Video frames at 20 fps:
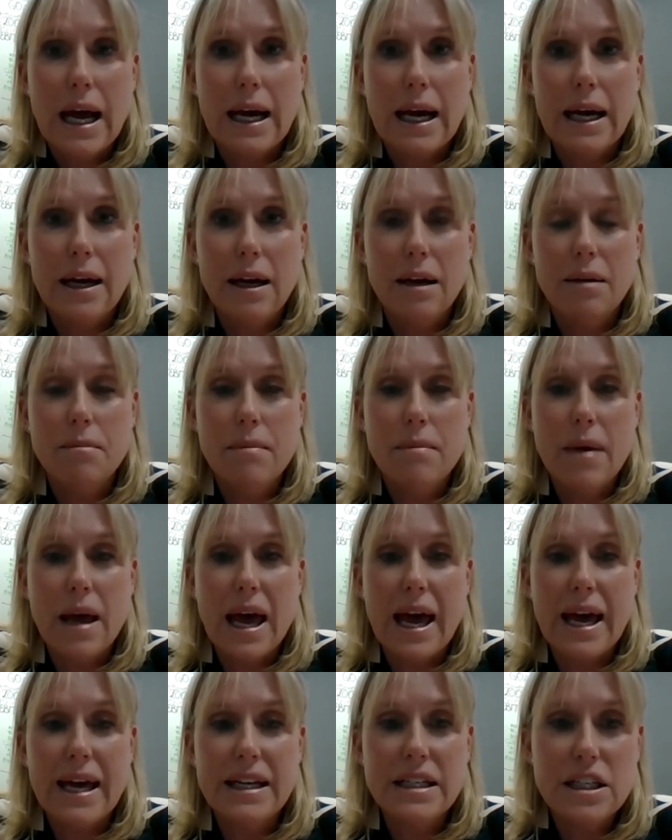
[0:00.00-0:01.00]

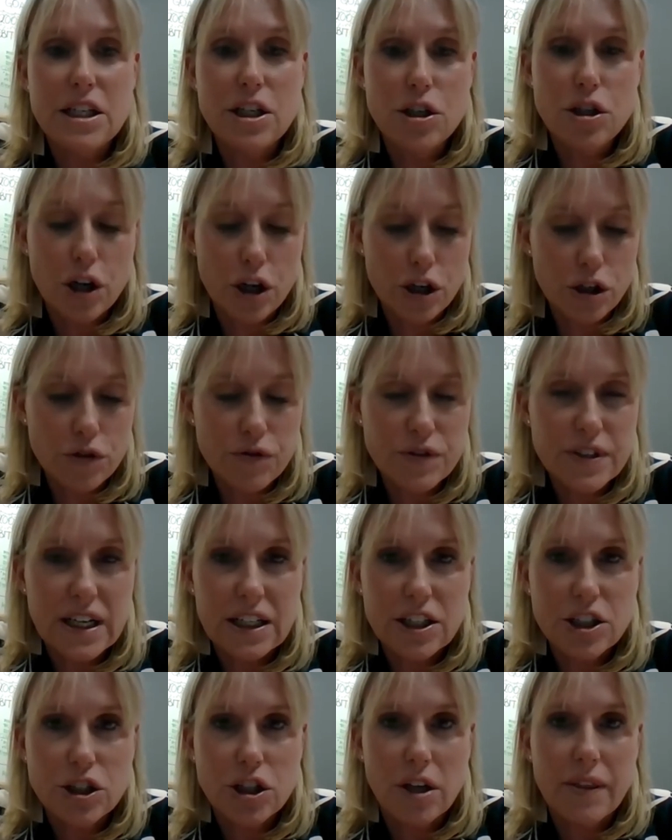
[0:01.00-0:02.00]
And, you know, you've
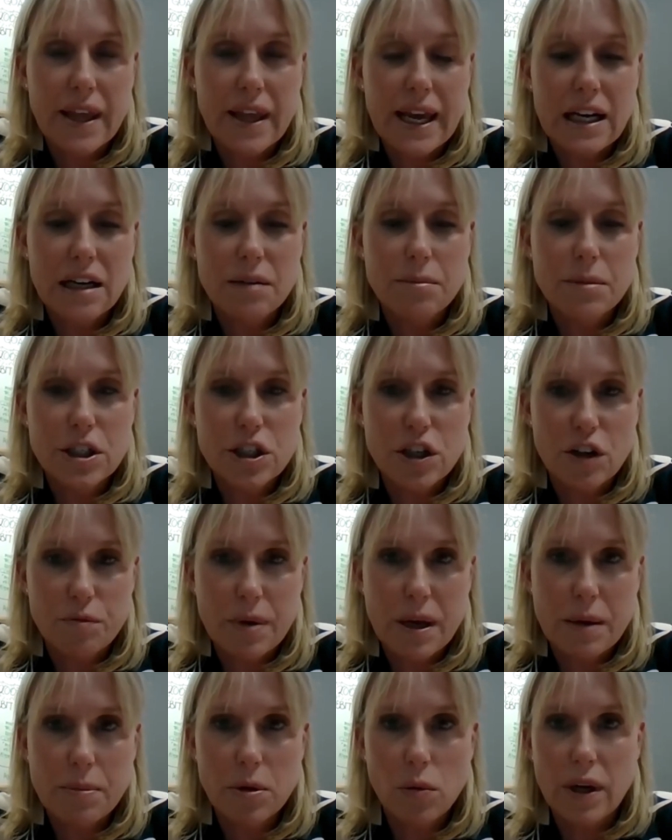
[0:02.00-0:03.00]
touched on the element
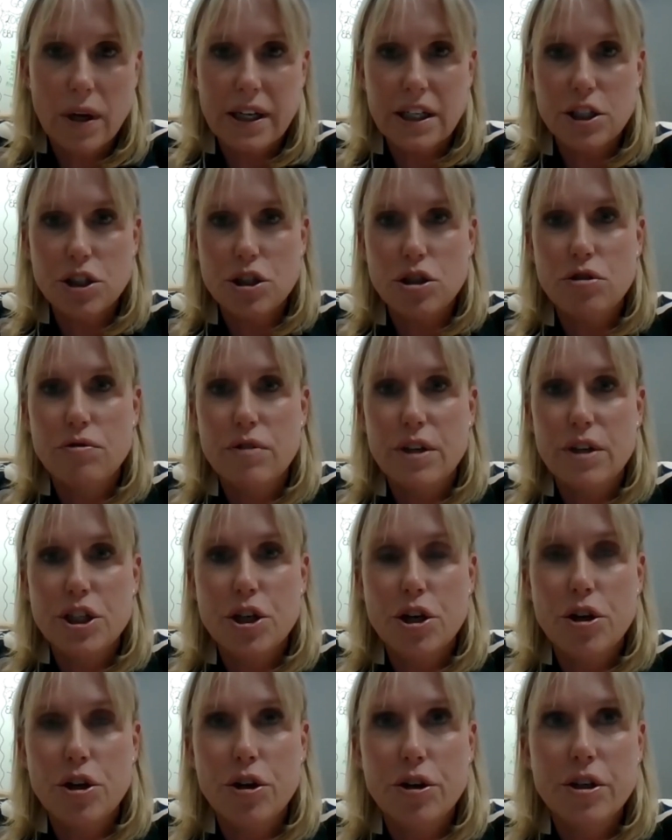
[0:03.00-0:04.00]
of people wanting to
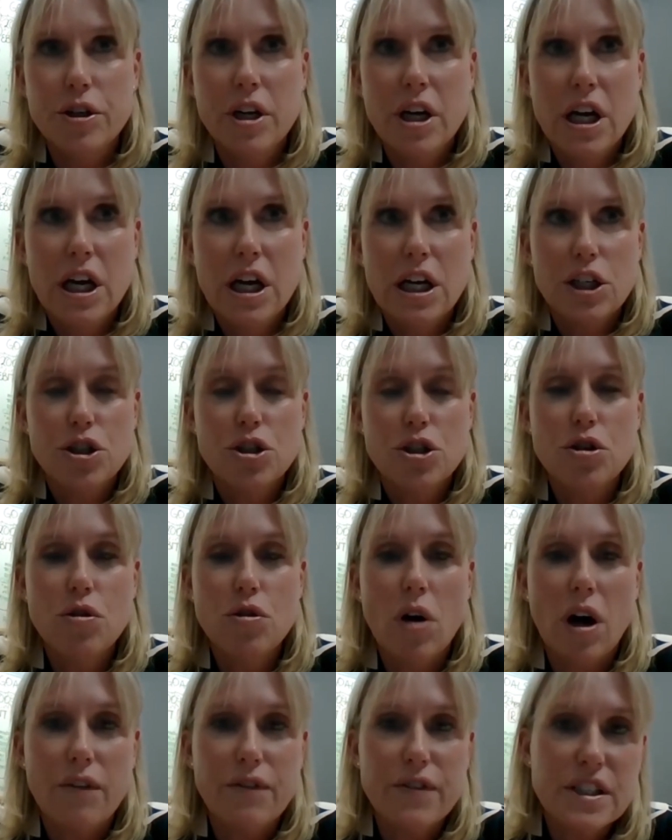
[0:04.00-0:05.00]
return
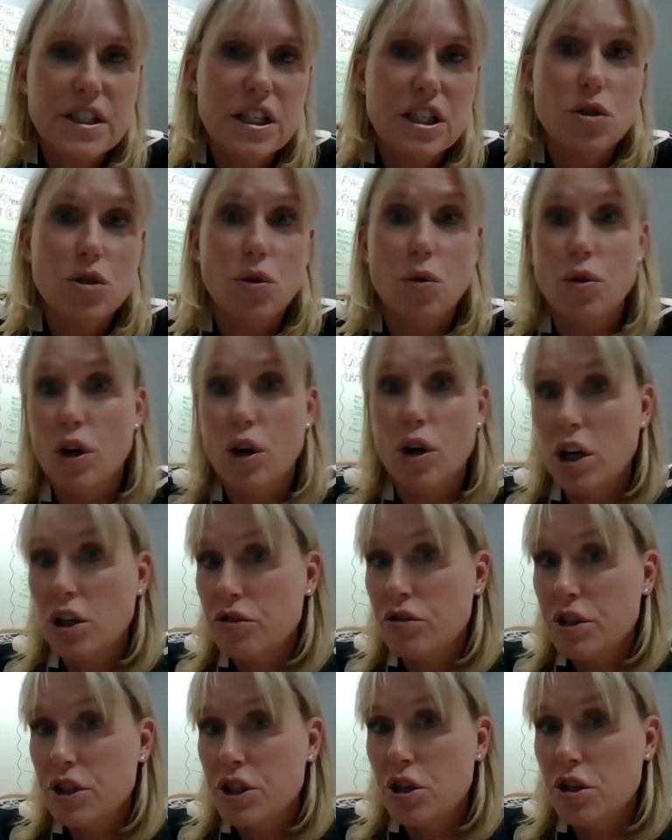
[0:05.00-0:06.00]
to offices or
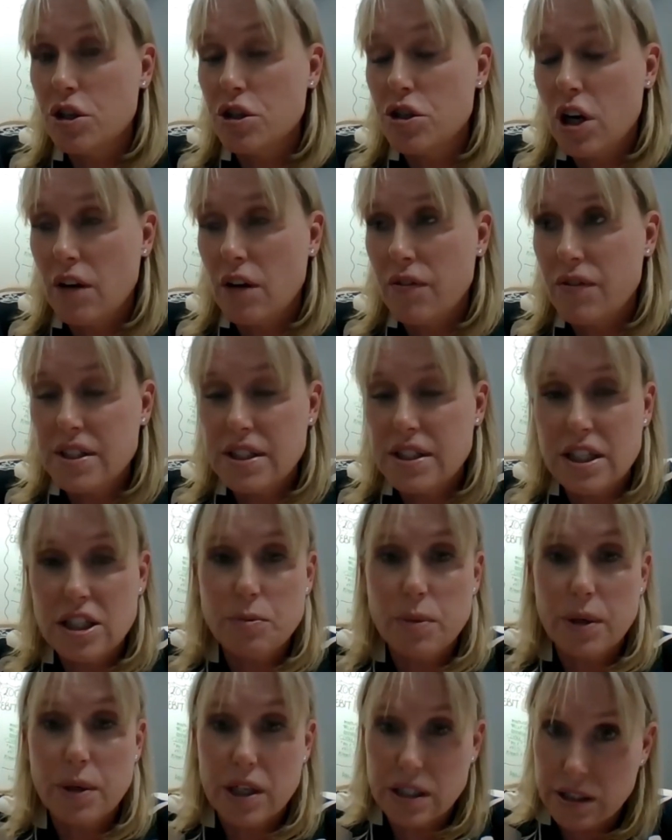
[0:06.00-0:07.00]
not return to offices,
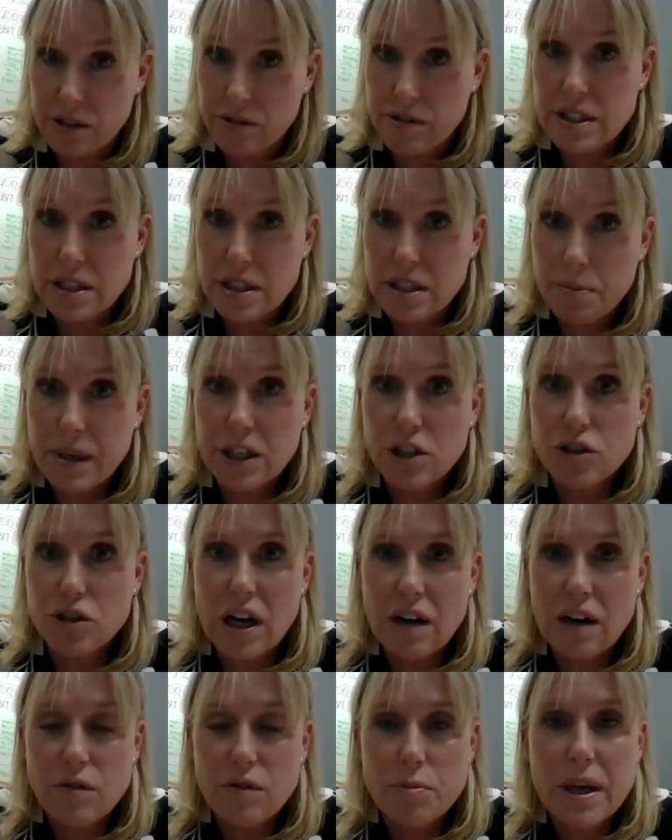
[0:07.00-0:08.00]
because there is a big
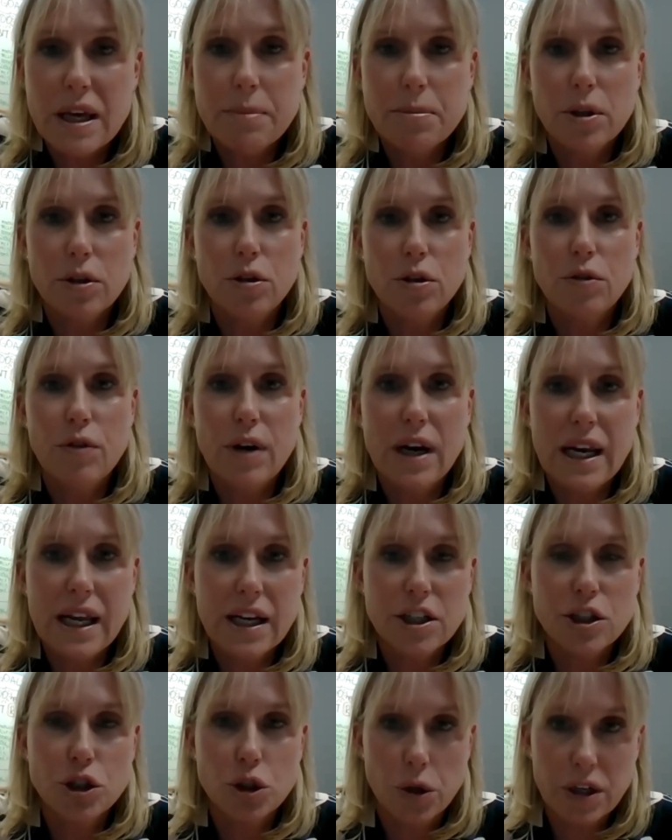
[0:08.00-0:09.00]
tribe of people who've really
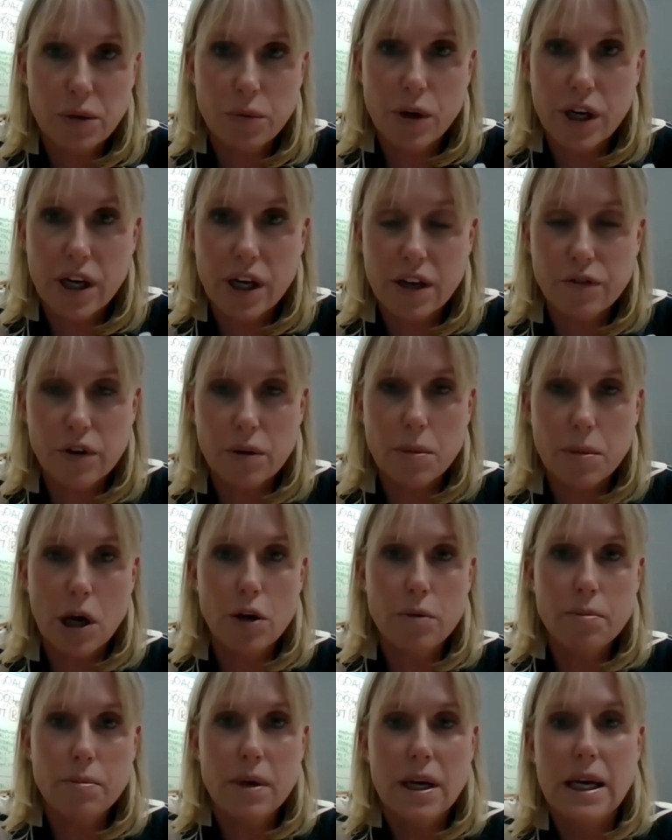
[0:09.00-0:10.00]
enjoyed working from
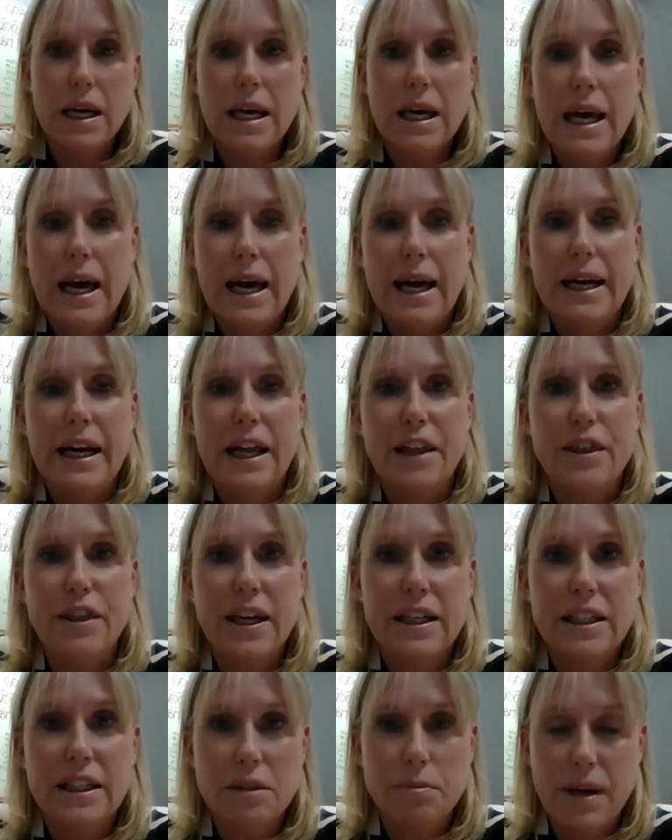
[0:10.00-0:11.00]
home. And I
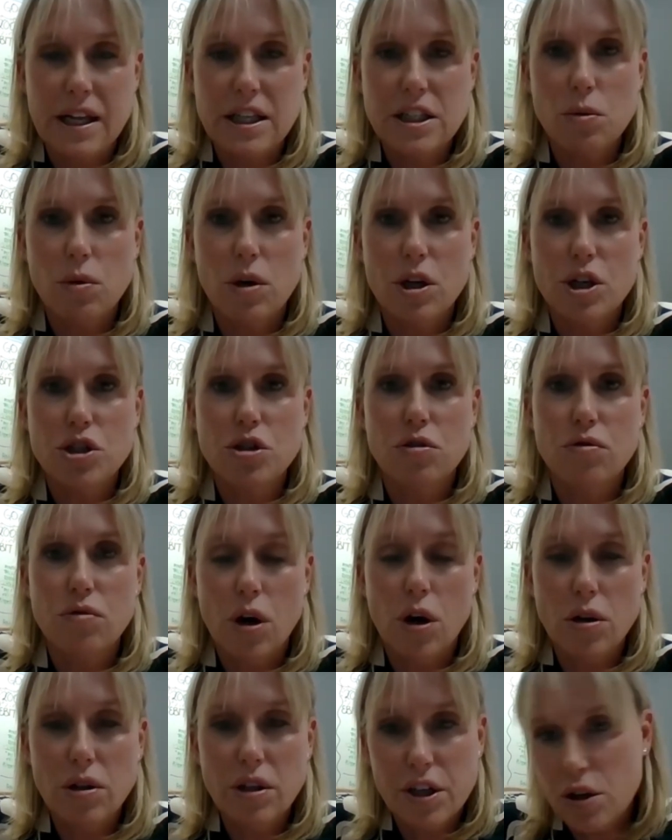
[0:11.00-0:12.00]
think it depends what your
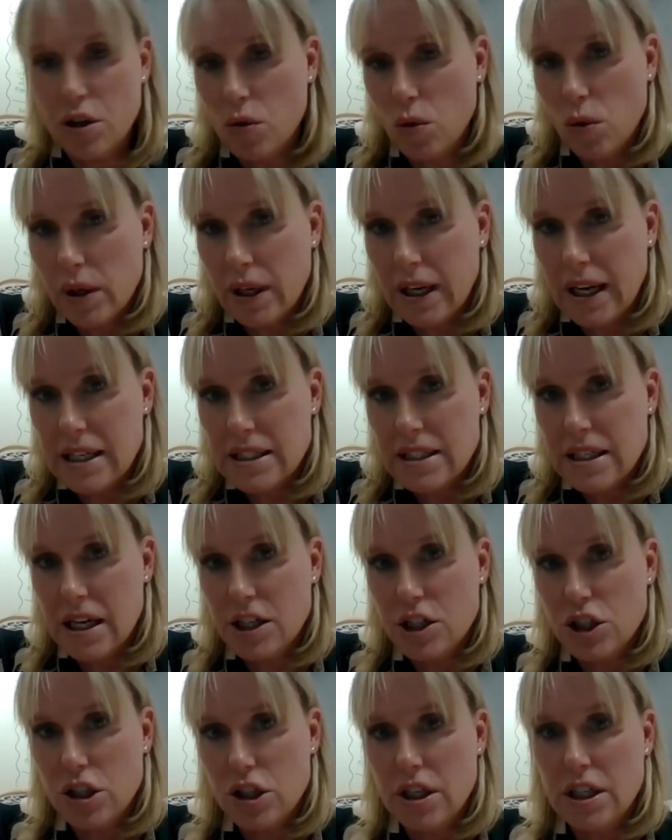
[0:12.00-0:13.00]
role in an
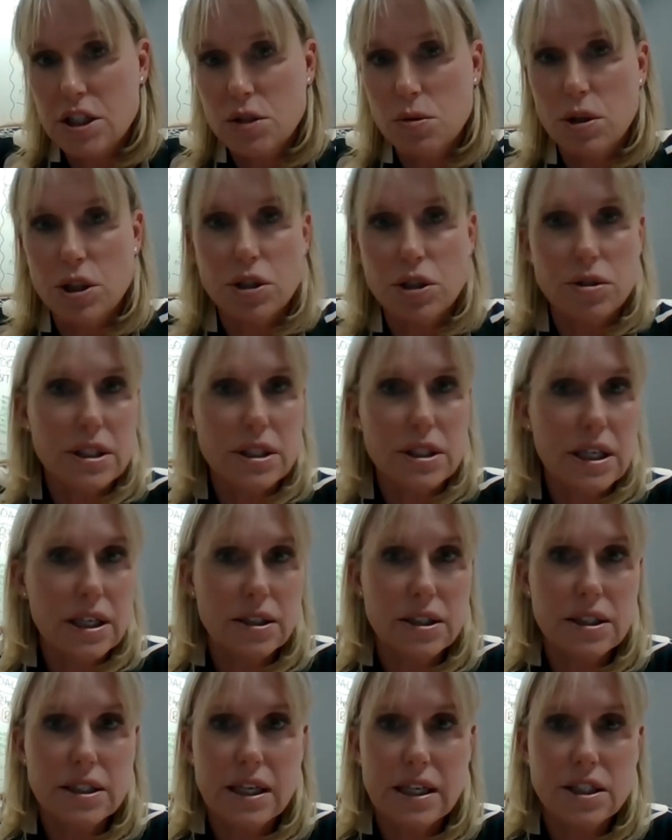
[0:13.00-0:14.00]
organization is, what your
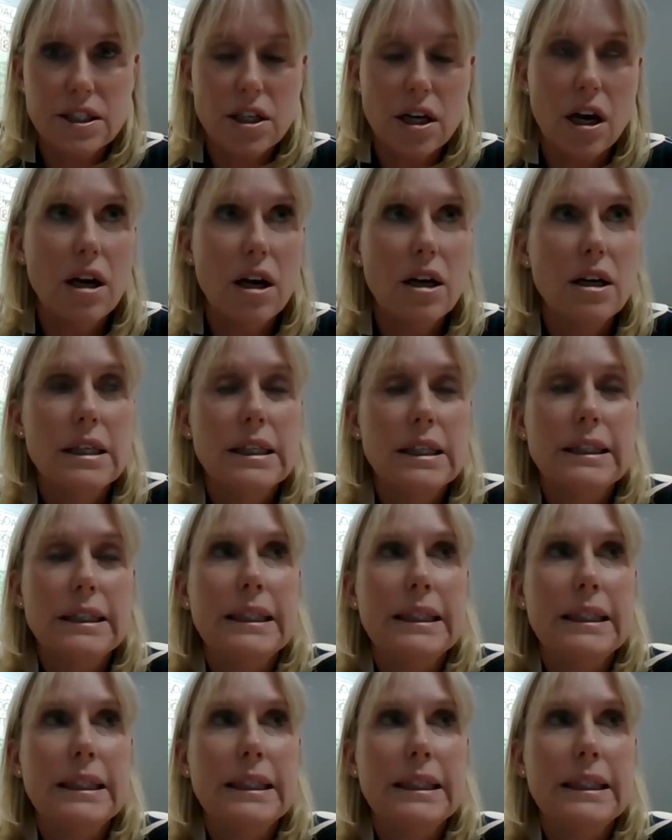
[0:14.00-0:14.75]
skill sets are.